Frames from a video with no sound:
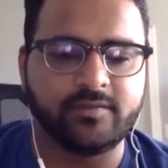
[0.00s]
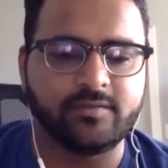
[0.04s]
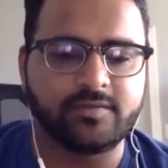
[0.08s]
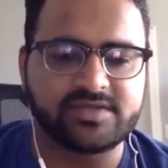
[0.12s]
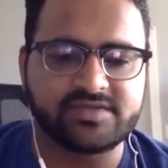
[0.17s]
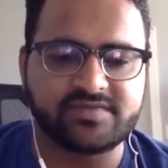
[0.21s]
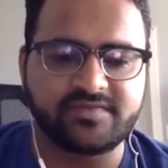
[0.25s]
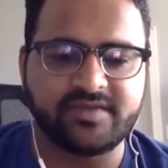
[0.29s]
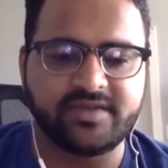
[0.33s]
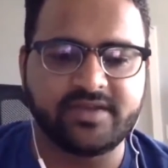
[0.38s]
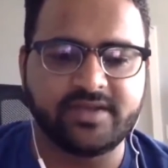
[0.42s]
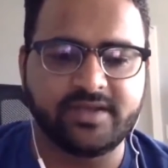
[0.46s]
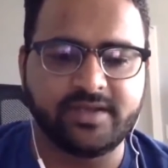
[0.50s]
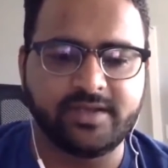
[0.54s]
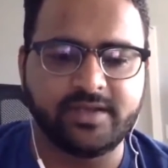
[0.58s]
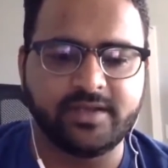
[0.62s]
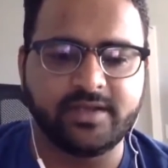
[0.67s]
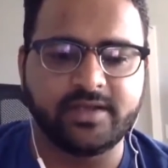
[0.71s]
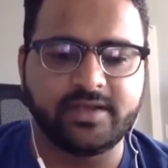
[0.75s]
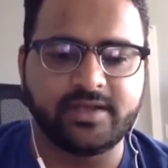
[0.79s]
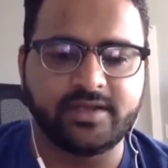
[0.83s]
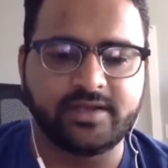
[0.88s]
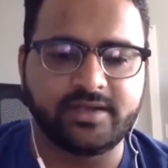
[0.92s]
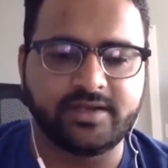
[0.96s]
He was
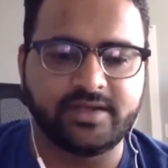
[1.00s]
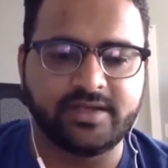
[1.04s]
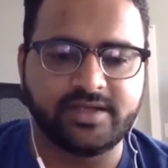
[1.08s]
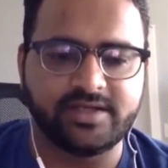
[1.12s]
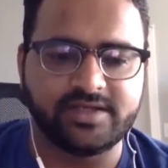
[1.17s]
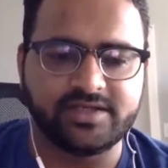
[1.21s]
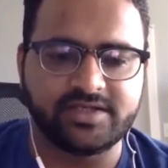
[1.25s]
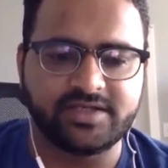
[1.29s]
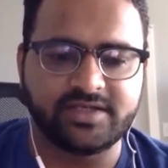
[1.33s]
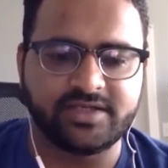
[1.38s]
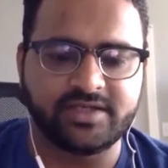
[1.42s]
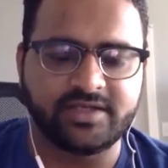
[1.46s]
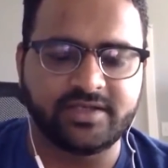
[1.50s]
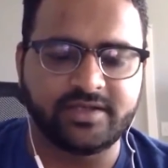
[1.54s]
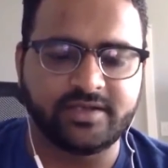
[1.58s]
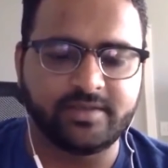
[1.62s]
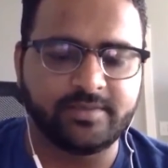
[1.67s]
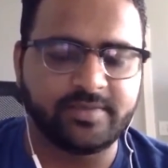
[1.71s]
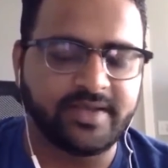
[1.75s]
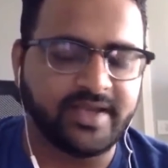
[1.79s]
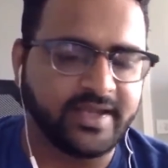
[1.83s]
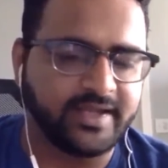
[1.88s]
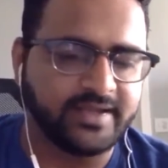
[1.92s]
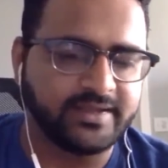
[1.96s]
very diligent in
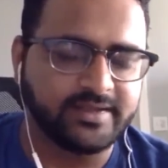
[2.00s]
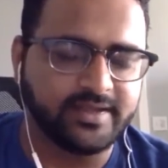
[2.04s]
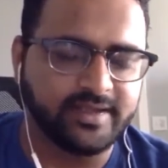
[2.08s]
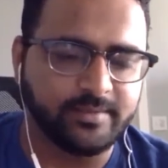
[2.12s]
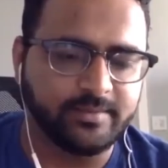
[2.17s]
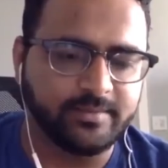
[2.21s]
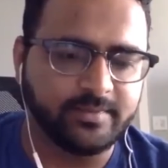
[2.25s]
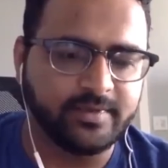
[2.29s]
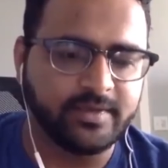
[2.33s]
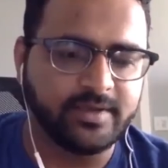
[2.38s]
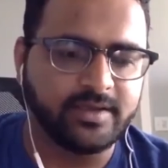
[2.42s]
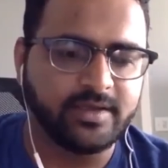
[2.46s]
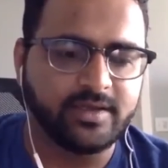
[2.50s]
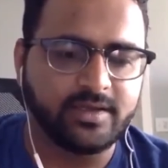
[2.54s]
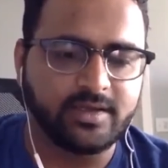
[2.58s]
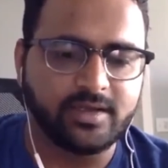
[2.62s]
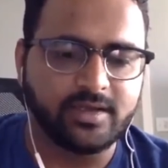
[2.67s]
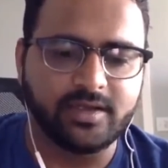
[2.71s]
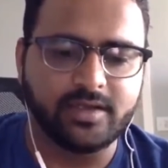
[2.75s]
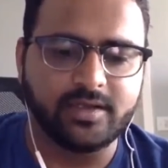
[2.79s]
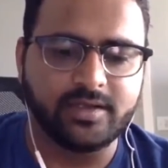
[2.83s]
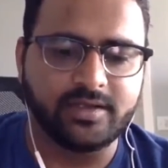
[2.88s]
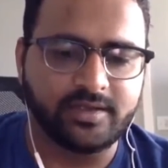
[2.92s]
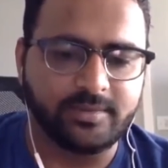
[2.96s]
replying
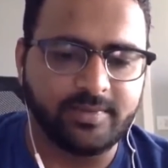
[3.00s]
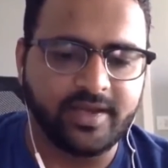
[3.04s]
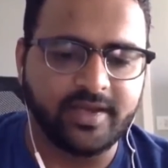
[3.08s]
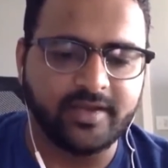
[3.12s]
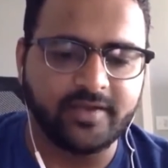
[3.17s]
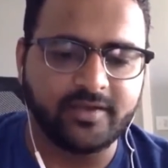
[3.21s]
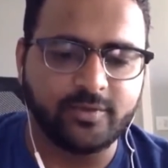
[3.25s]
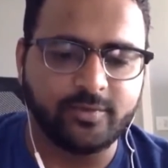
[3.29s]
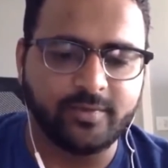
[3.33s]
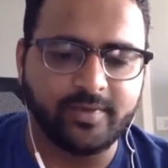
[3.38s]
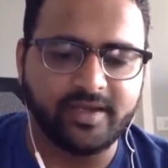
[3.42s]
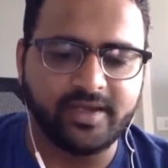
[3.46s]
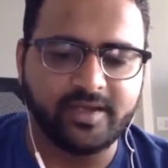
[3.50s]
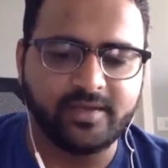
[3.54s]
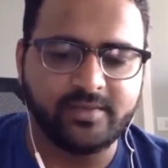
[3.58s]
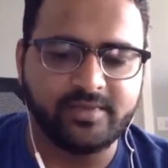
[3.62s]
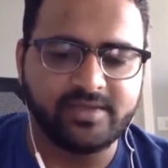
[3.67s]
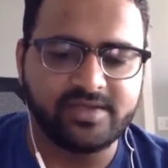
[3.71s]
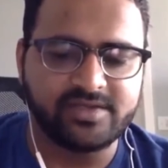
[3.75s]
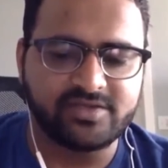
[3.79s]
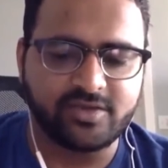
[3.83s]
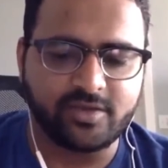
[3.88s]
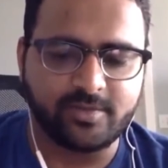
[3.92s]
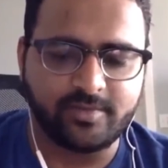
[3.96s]
to my
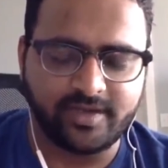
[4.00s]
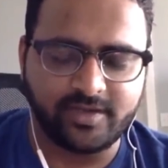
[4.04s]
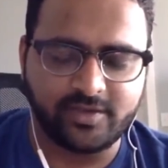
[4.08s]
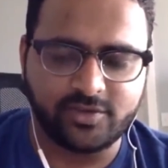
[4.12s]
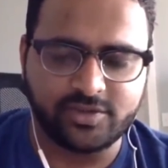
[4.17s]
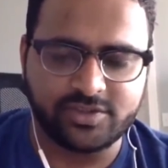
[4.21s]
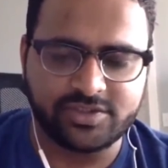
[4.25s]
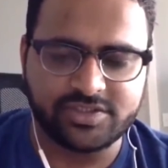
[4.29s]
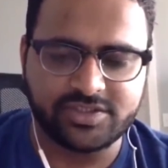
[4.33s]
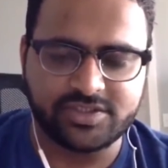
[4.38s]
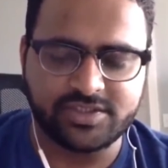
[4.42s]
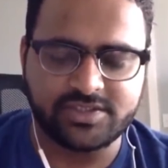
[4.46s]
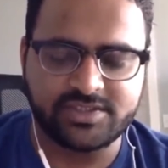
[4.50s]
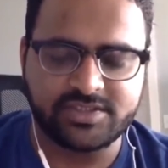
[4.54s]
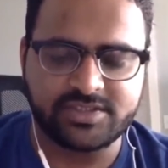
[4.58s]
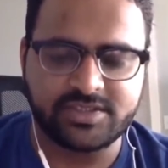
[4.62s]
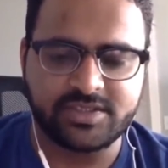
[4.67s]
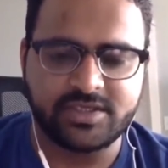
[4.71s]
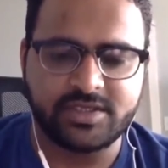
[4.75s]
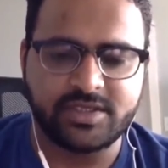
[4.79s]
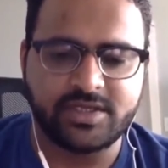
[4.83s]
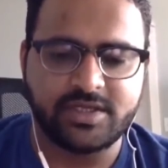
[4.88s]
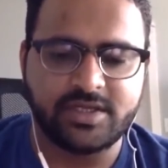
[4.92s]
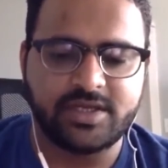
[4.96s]
emails or my
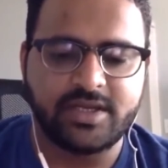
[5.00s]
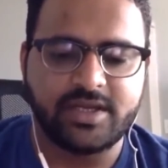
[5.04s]
questions.